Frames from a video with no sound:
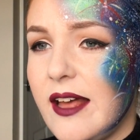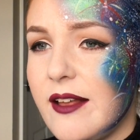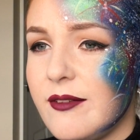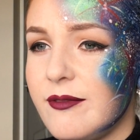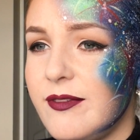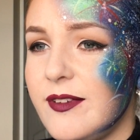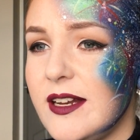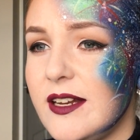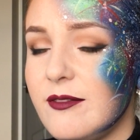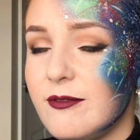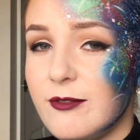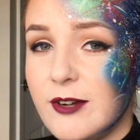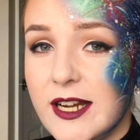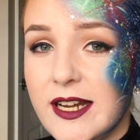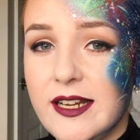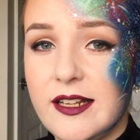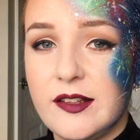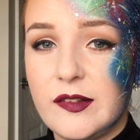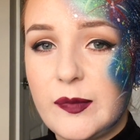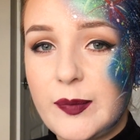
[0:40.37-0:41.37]
and feeling
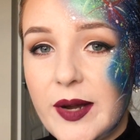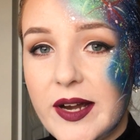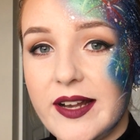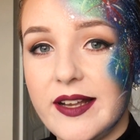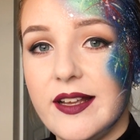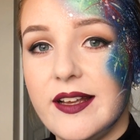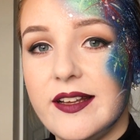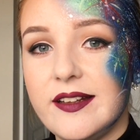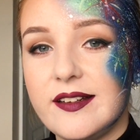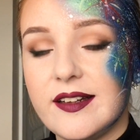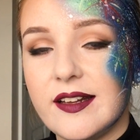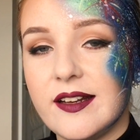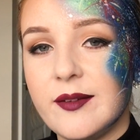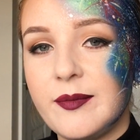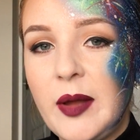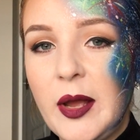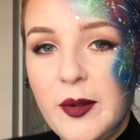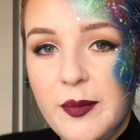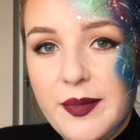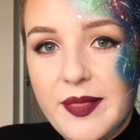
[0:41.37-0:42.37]
really inspired, and I'm
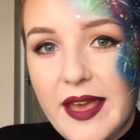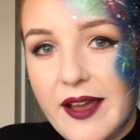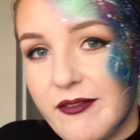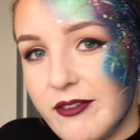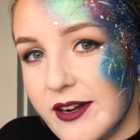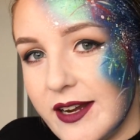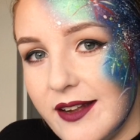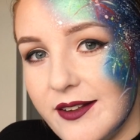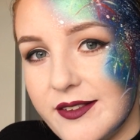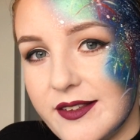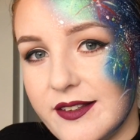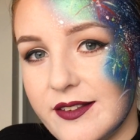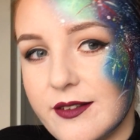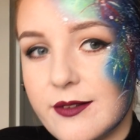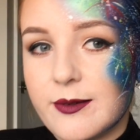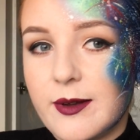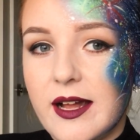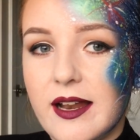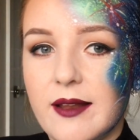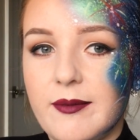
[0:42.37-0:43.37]
hoping that everyone else is
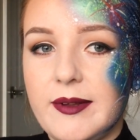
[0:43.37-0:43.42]
as well.